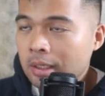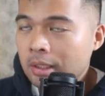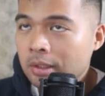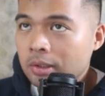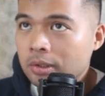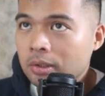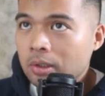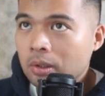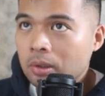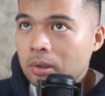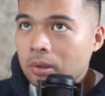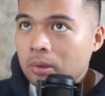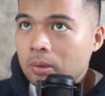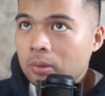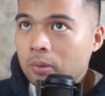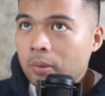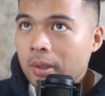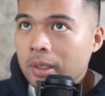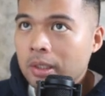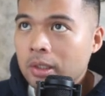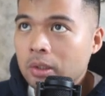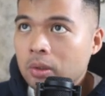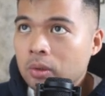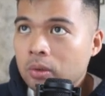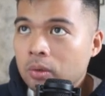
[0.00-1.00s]
So
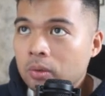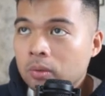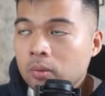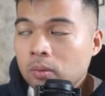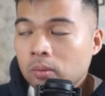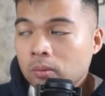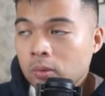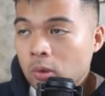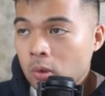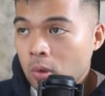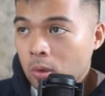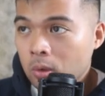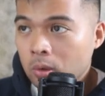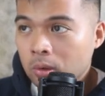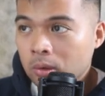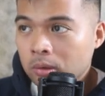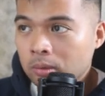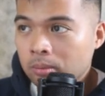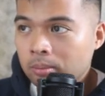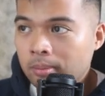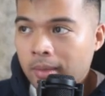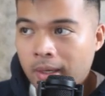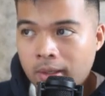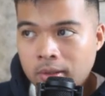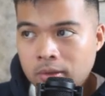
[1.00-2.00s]
when you Google
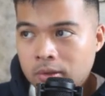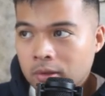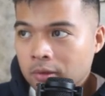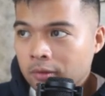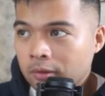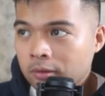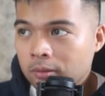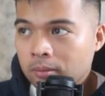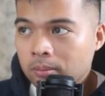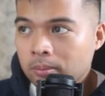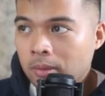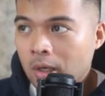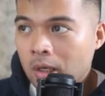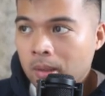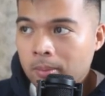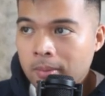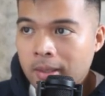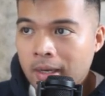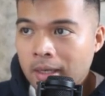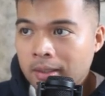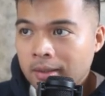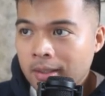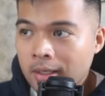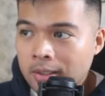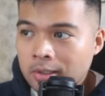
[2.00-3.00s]
Microsoft Power
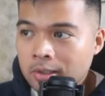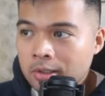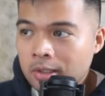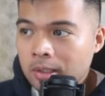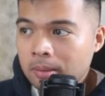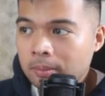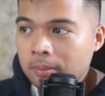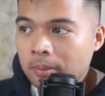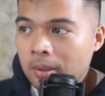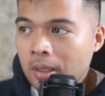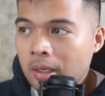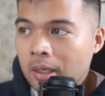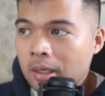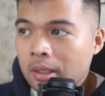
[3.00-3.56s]
BI Desktop